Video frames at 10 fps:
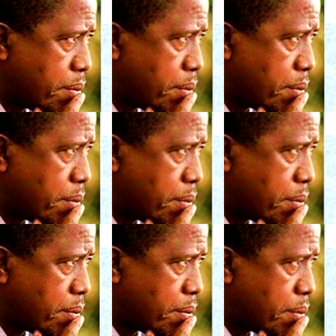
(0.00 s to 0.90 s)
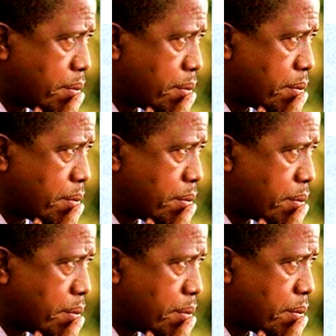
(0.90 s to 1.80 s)

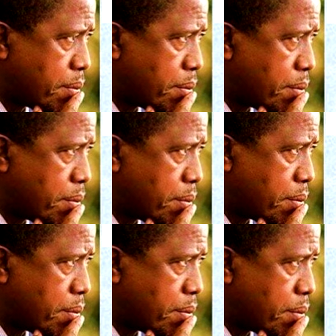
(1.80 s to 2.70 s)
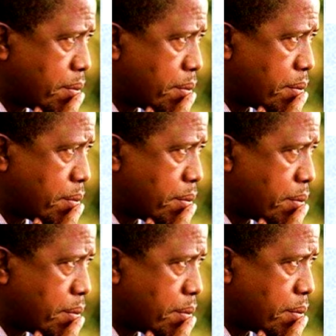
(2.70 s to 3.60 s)

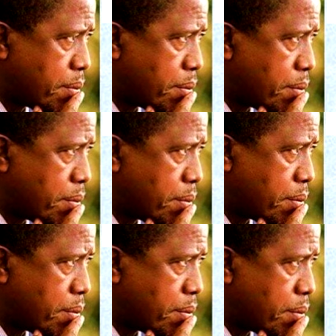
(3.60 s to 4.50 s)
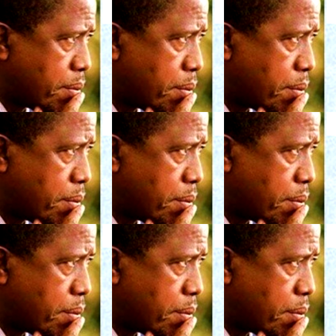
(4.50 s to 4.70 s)
No words are spoken by the person on screen.